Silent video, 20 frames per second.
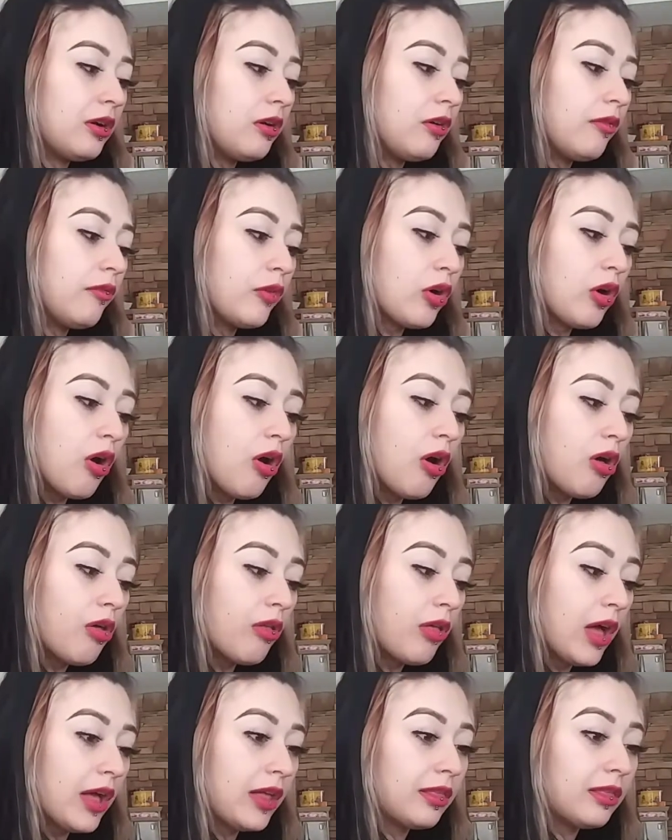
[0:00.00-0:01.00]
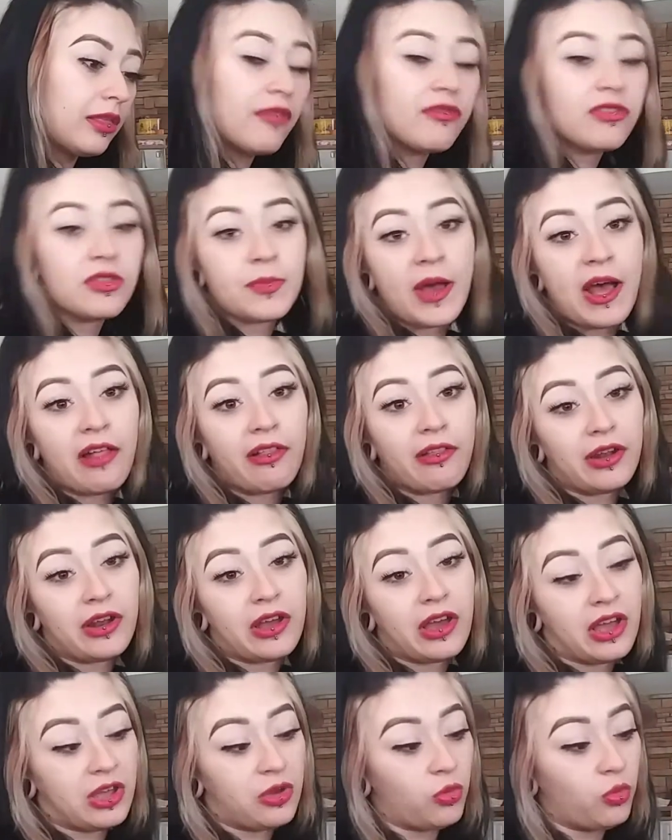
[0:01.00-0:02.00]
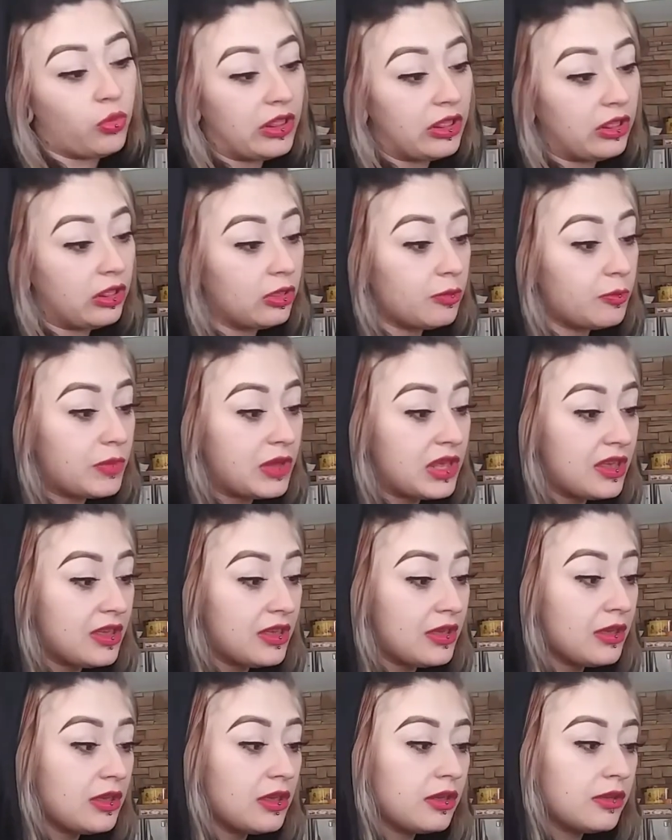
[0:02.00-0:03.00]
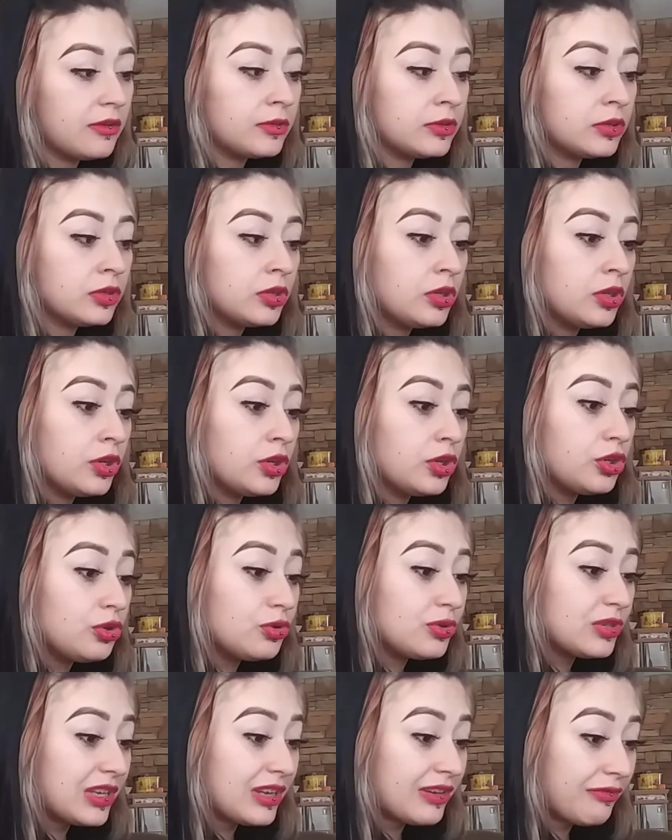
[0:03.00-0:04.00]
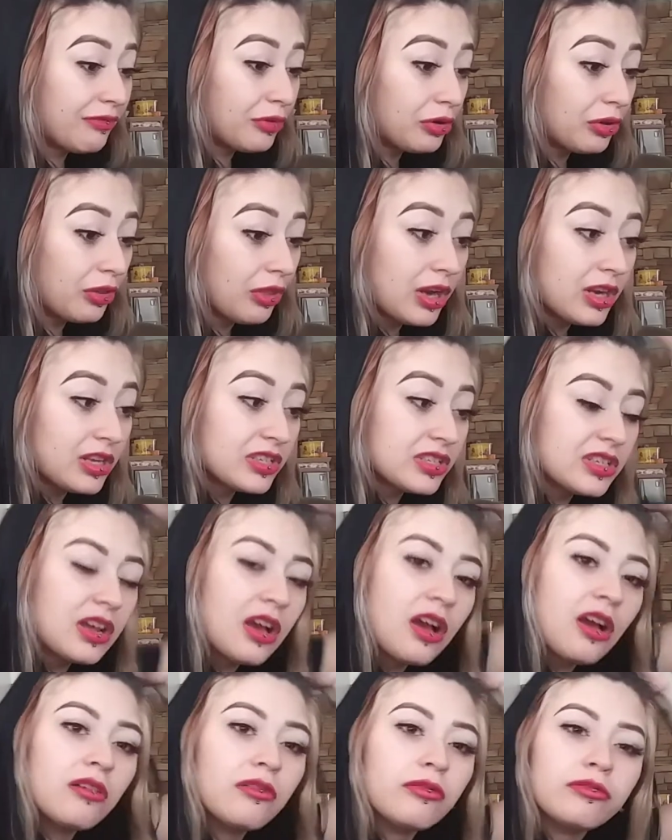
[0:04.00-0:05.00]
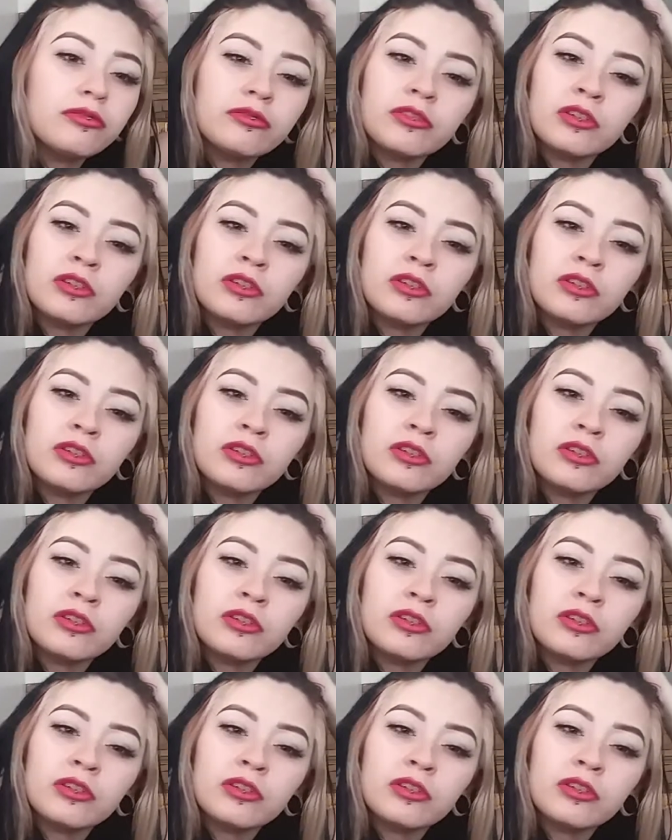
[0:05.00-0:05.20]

Overall, I love the palette. I will be using it for a lot of stuff.